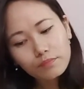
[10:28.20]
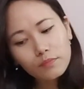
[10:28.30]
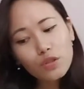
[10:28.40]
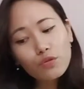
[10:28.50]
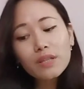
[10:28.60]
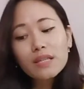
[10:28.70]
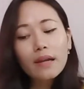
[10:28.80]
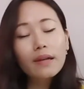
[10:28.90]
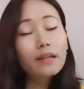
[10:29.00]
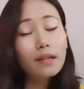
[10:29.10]
So these
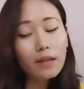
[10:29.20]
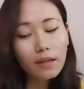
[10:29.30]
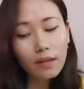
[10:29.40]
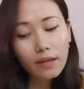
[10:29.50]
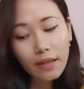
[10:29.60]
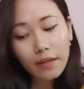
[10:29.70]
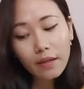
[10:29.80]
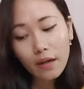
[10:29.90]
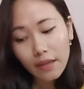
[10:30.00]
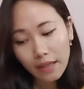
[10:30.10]
are
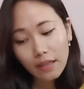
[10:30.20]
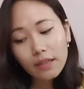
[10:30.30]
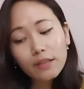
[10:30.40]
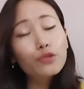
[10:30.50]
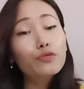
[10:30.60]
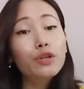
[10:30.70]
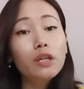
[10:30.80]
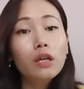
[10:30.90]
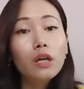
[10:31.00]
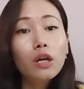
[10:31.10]
again another
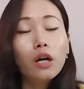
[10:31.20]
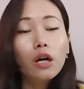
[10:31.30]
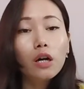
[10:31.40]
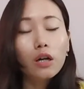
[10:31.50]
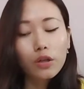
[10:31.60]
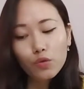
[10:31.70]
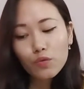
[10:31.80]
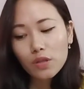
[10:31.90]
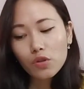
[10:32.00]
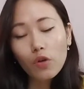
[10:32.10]
three
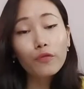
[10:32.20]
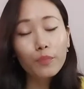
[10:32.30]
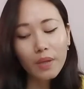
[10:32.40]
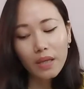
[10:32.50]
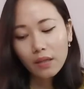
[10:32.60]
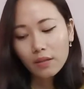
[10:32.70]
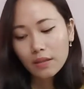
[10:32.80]
uses of may.